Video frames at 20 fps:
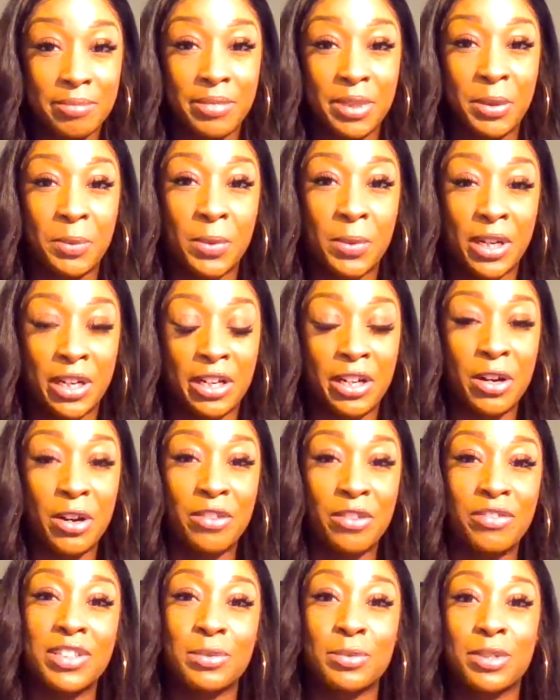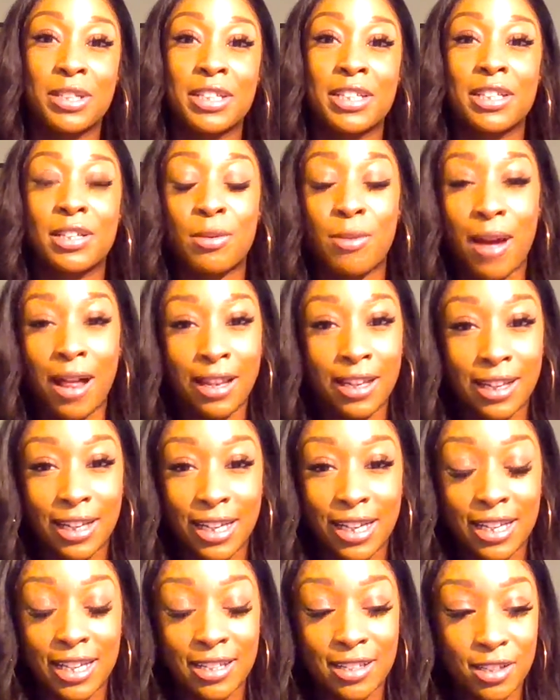You want to know if it's really good
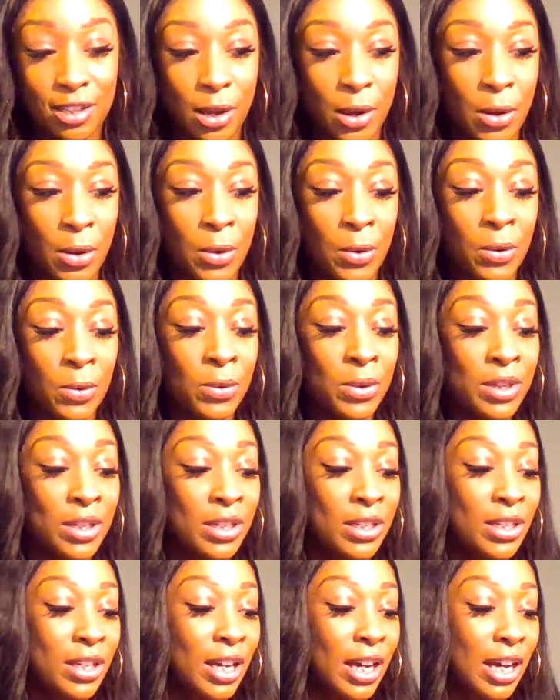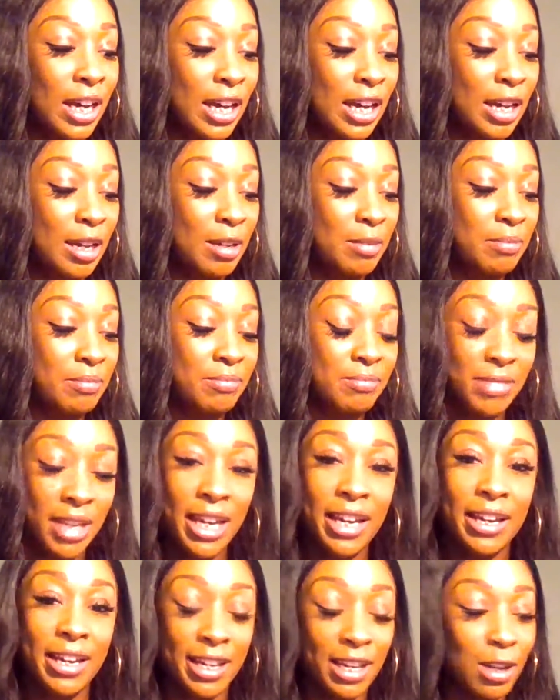quality. So,
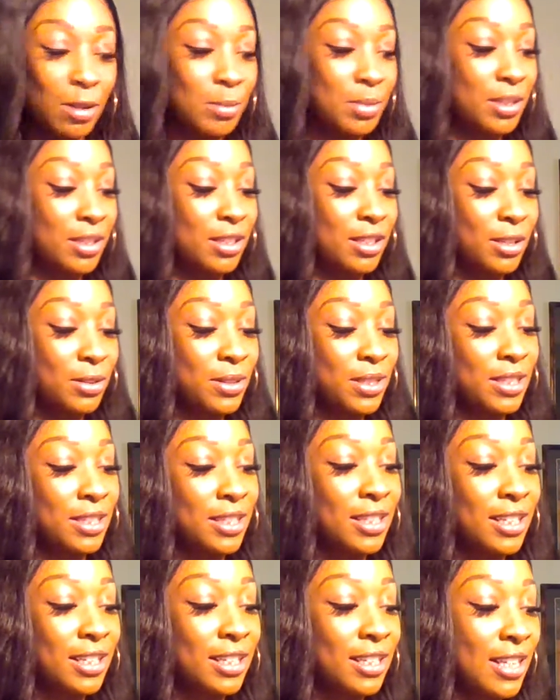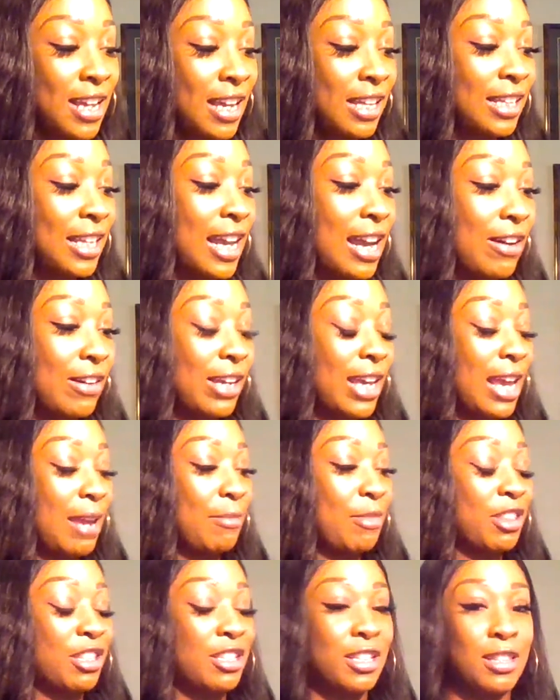yeah, it helps. So, this is exactly how it came
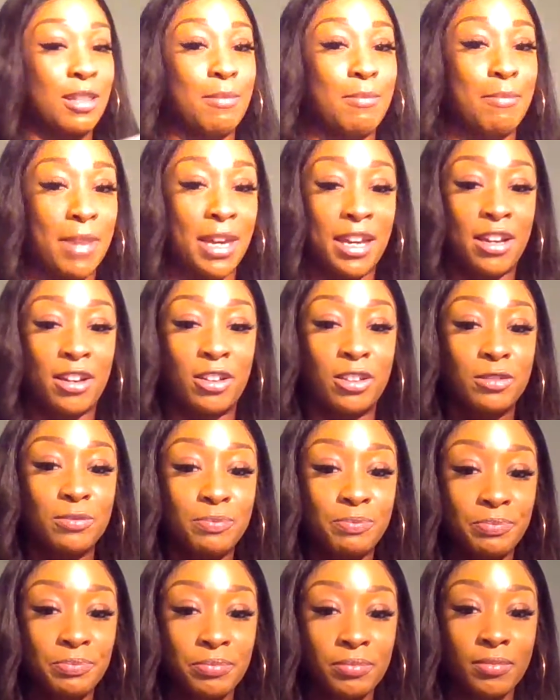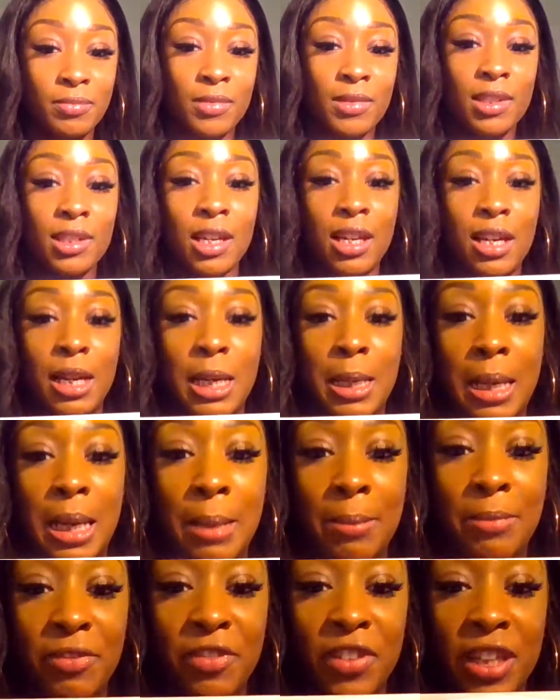into the mail.
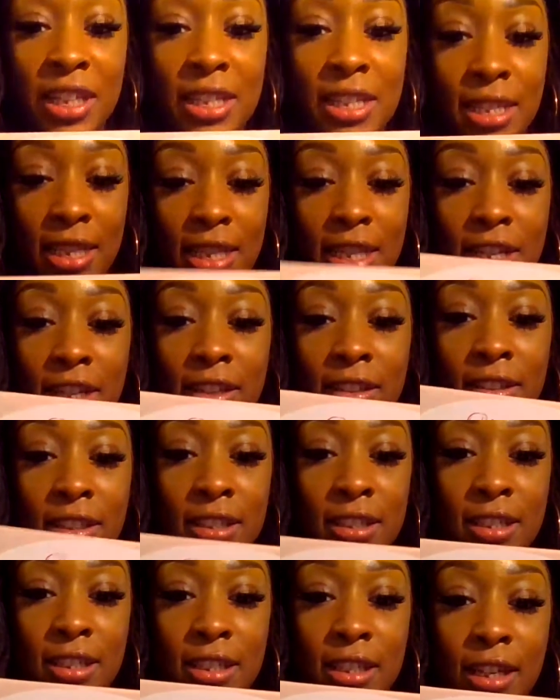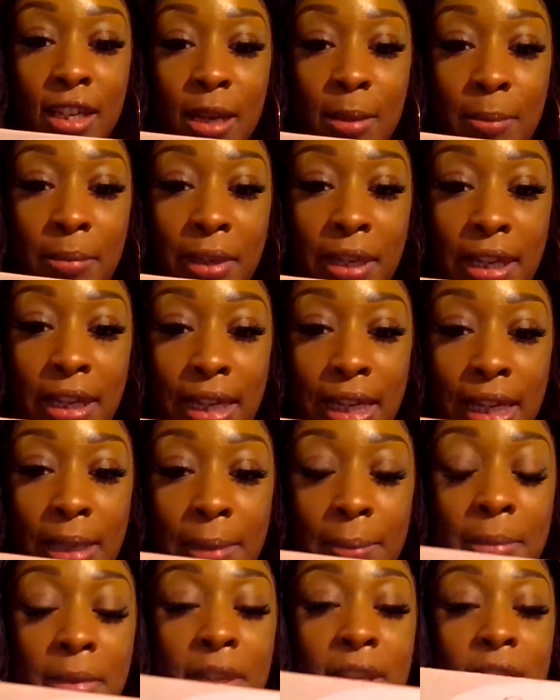If you can see here, this is the company
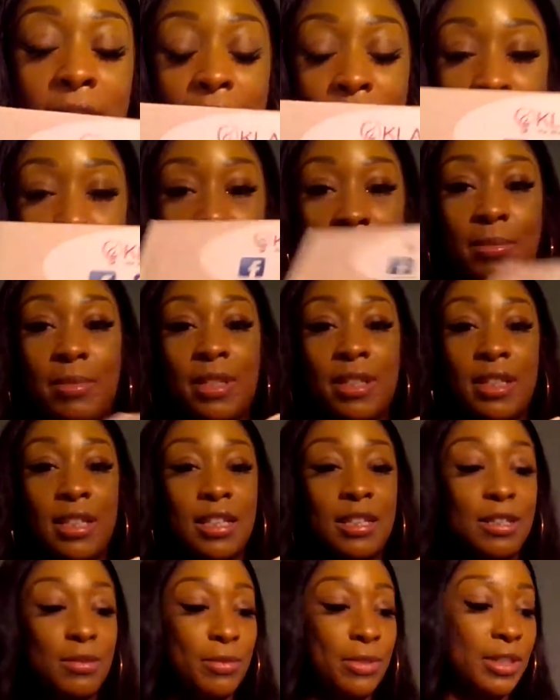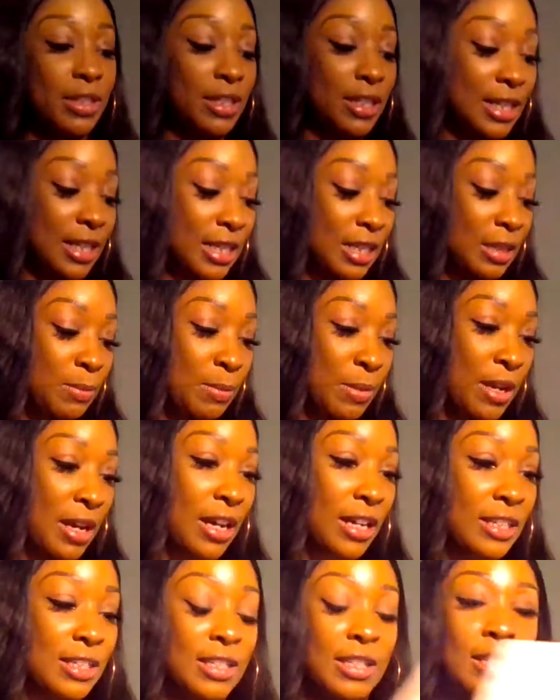name. It comes in this really nice
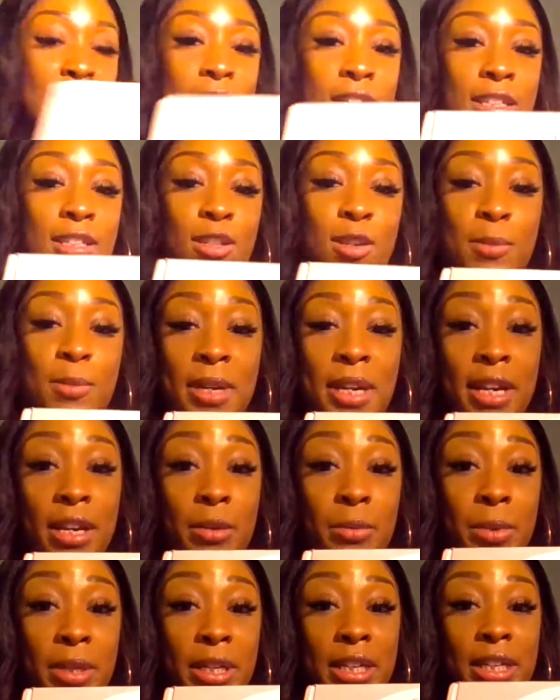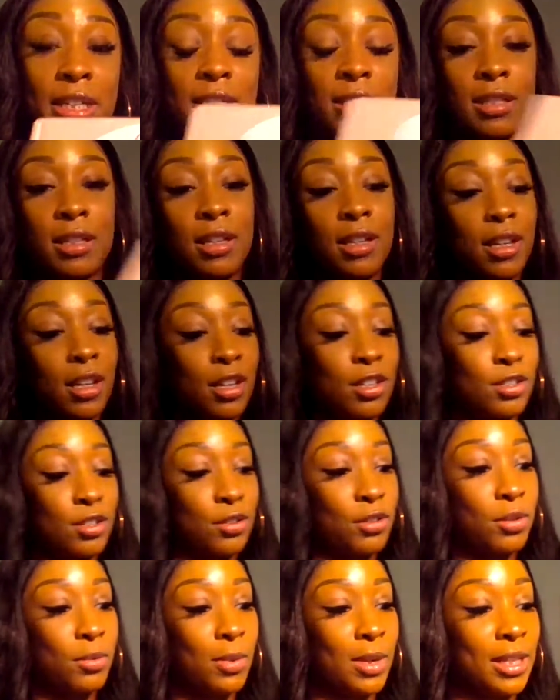box. It says Human Hair Wigs.
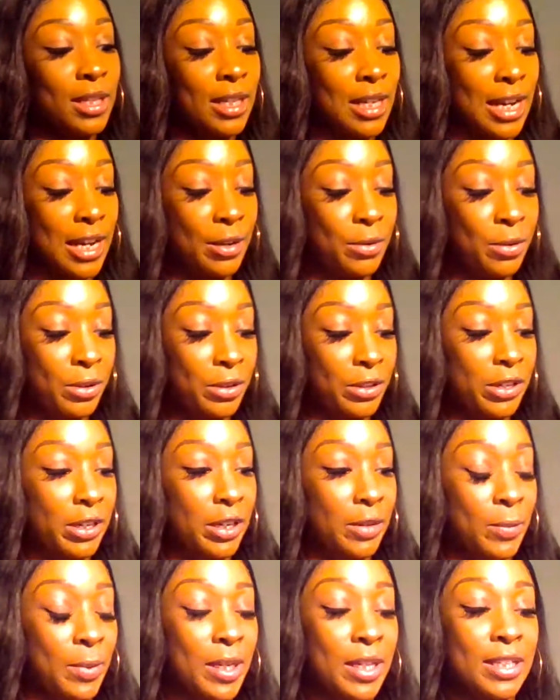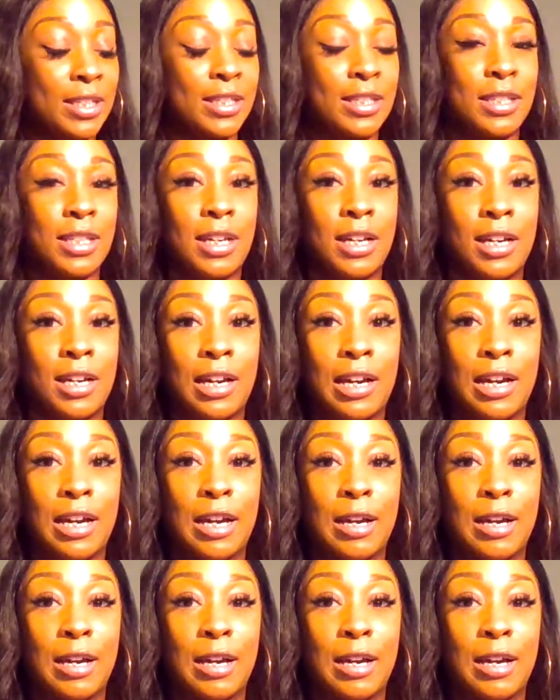So, the one that I ordered was the